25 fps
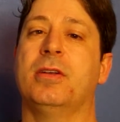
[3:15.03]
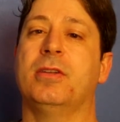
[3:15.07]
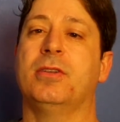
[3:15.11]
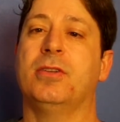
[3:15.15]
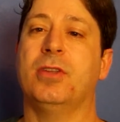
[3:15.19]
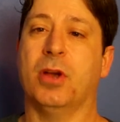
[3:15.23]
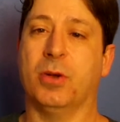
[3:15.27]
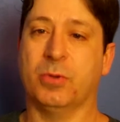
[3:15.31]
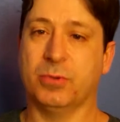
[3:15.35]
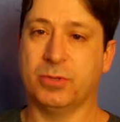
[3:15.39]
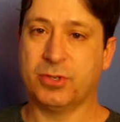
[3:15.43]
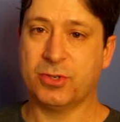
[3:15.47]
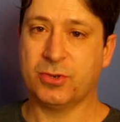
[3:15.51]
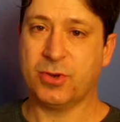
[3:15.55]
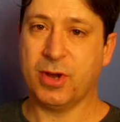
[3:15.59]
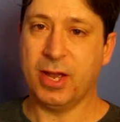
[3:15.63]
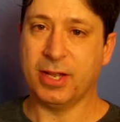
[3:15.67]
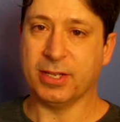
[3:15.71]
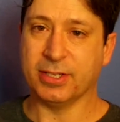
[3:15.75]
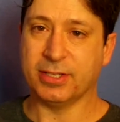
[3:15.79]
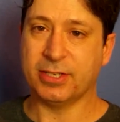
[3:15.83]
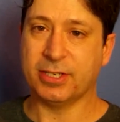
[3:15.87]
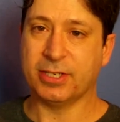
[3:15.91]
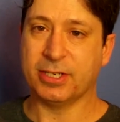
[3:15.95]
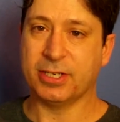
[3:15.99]
don't
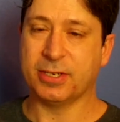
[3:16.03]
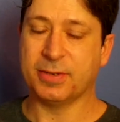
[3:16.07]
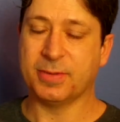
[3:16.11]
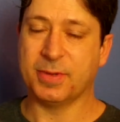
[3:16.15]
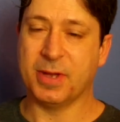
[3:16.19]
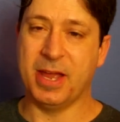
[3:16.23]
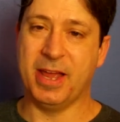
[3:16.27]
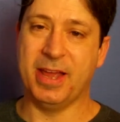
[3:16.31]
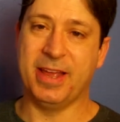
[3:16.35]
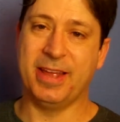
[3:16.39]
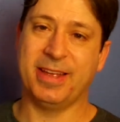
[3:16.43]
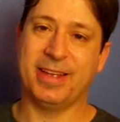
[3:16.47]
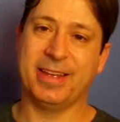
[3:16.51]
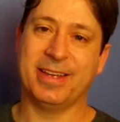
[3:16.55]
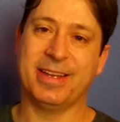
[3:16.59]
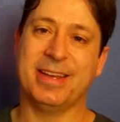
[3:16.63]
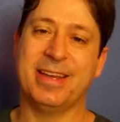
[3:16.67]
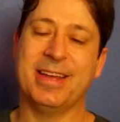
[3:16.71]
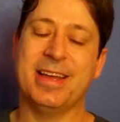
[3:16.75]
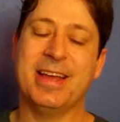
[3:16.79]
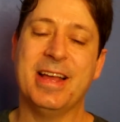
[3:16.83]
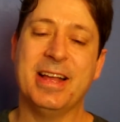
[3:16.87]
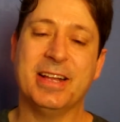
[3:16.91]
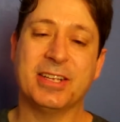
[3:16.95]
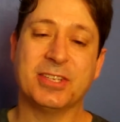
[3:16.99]
stretch.
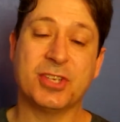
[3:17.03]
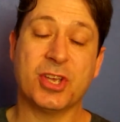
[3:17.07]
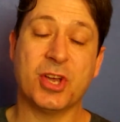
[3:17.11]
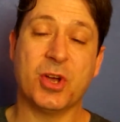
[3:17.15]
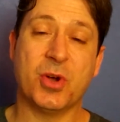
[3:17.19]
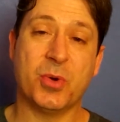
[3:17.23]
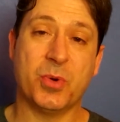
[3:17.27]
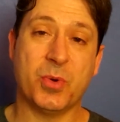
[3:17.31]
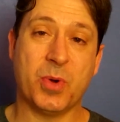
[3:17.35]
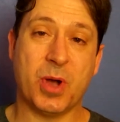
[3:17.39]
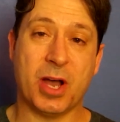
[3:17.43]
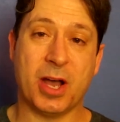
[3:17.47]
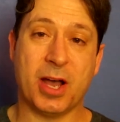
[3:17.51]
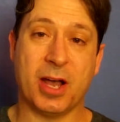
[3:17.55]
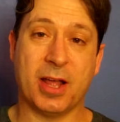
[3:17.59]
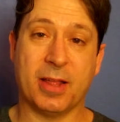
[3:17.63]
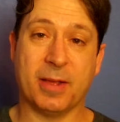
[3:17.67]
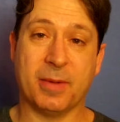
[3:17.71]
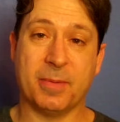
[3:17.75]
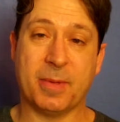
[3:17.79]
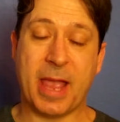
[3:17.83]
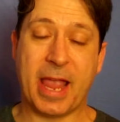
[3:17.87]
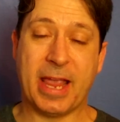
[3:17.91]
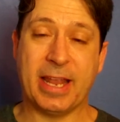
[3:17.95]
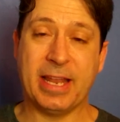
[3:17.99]
So
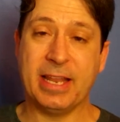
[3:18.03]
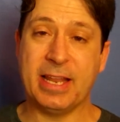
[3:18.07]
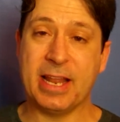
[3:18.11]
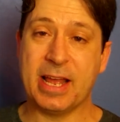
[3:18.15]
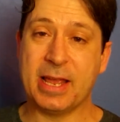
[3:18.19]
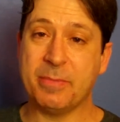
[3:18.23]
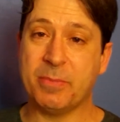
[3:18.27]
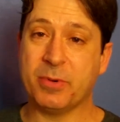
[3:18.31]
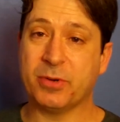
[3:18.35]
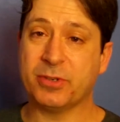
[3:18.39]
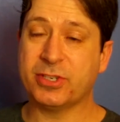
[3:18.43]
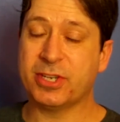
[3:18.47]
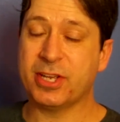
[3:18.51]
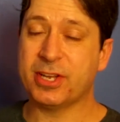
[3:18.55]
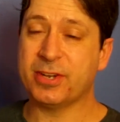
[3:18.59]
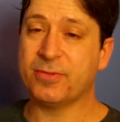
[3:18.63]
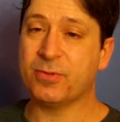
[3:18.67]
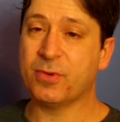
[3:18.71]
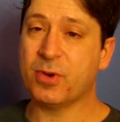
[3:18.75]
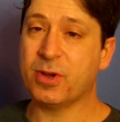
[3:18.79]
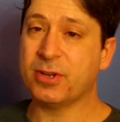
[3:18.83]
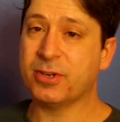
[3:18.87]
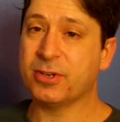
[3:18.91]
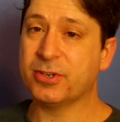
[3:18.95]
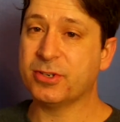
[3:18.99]
89% of
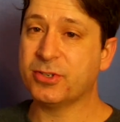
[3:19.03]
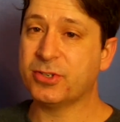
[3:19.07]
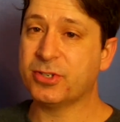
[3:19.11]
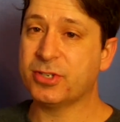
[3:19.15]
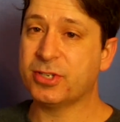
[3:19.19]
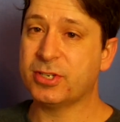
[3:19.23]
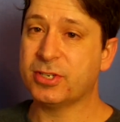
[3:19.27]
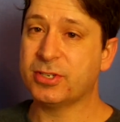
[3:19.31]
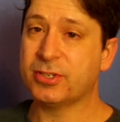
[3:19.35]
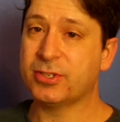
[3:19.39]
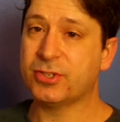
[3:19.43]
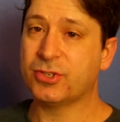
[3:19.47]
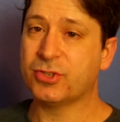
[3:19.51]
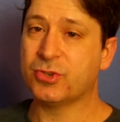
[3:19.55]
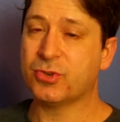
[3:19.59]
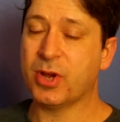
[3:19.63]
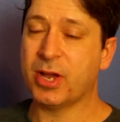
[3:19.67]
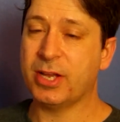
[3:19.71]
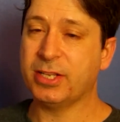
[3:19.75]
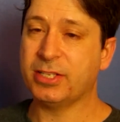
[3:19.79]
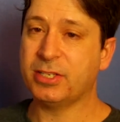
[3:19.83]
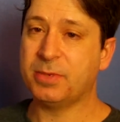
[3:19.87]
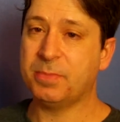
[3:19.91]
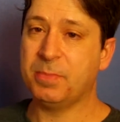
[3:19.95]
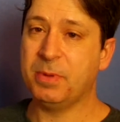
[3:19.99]
runners
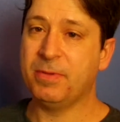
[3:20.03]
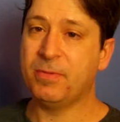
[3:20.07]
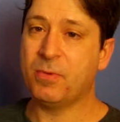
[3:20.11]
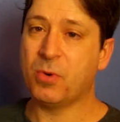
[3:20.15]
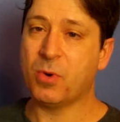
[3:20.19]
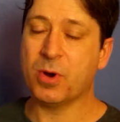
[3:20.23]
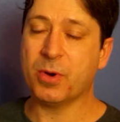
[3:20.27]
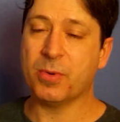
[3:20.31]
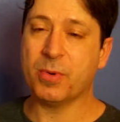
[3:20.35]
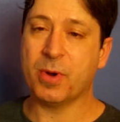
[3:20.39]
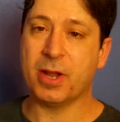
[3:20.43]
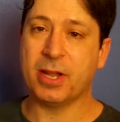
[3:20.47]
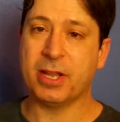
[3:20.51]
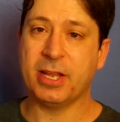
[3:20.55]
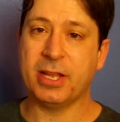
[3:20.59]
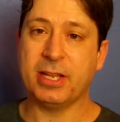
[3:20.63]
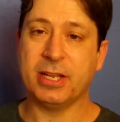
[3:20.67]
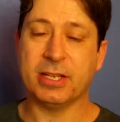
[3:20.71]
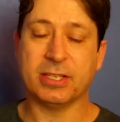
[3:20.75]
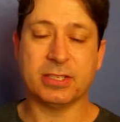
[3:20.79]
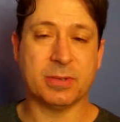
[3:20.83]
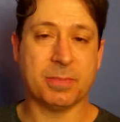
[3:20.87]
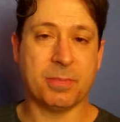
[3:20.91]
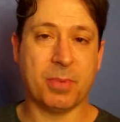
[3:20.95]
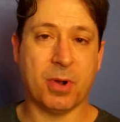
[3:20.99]
stretch before running.
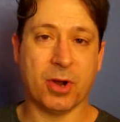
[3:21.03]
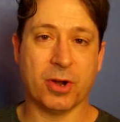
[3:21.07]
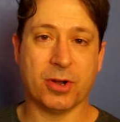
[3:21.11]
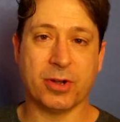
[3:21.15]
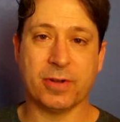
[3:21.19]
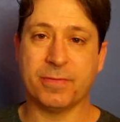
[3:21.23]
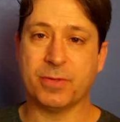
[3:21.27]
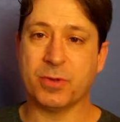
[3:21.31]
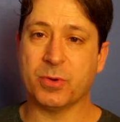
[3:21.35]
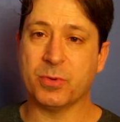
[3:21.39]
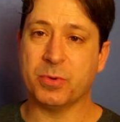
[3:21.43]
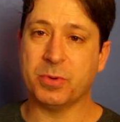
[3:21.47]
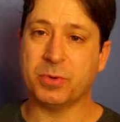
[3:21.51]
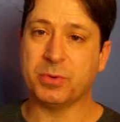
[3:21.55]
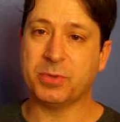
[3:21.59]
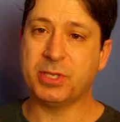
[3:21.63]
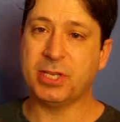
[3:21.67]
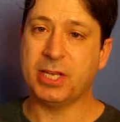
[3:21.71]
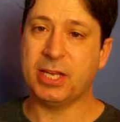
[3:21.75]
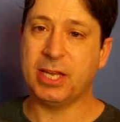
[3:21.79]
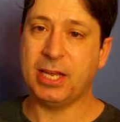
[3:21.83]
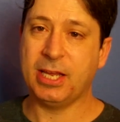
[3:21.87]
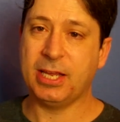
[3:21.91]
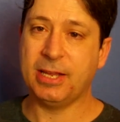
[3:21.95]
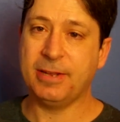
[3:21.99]
It's part of the
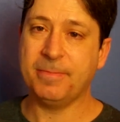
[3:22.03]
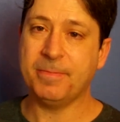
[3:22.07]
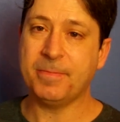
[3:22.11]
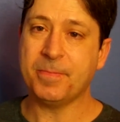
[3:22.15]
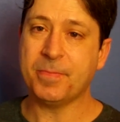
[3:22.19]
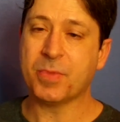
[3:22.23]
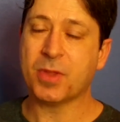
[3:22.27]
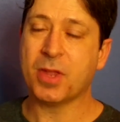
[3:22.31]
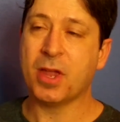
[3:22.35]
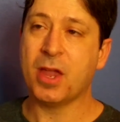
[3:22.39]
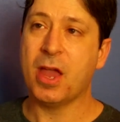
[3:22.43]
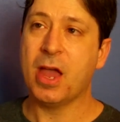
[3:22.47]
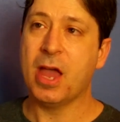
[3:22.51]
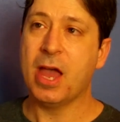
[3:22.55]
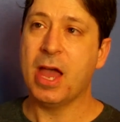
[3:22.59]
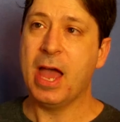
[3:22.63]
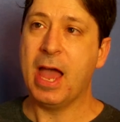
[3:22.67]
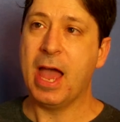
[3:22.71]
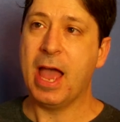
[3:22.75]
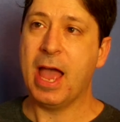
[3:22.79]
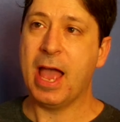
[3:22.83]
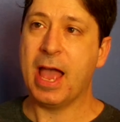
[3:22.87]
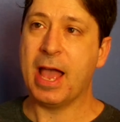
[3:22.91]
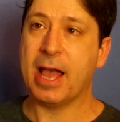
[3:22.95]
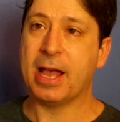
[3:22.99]
routine.
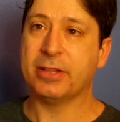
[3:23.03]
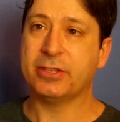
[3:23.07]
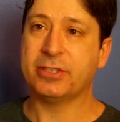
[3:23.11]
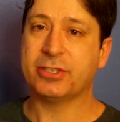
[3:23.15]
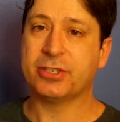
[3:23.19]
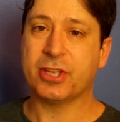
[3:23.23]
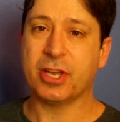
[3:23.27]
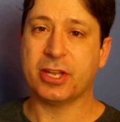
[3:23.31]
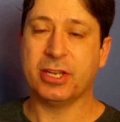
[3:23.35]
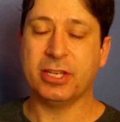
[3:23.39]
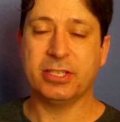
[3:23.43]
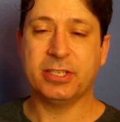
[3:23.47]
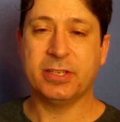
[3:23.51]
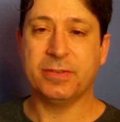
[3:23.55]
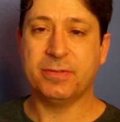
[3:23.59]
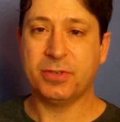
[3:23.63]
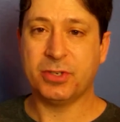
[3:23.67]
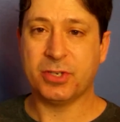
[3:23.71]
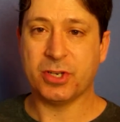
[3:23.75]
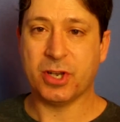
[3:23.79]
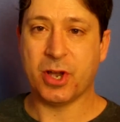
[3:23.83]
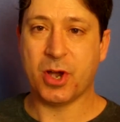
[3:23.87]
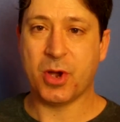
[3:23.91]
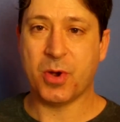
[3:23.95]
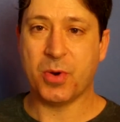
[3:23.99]
And studies have
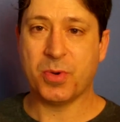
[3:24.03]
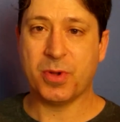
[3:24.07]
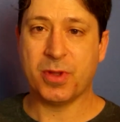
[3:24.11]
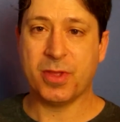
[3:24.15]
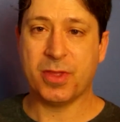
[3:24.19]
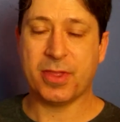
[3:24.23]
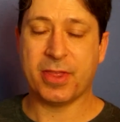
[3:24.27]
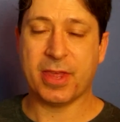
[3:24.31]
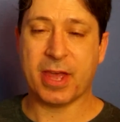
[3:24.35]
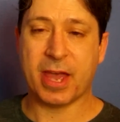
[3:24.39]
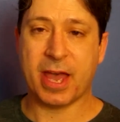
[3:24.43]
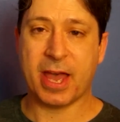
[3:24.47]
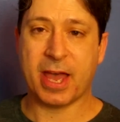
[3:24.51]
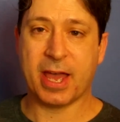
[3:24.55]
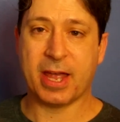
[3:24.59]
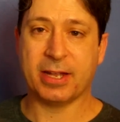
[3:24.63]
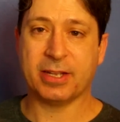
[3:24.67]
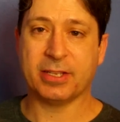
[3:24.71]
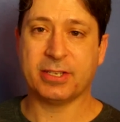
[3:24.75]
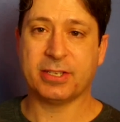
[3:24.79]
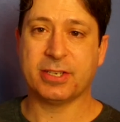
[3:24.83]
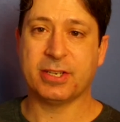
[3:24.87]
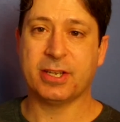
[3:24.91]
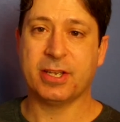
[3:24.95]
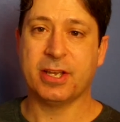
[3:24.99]
shown
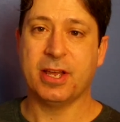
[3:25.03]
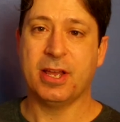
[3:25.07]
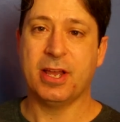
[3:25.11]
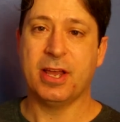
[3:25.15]
that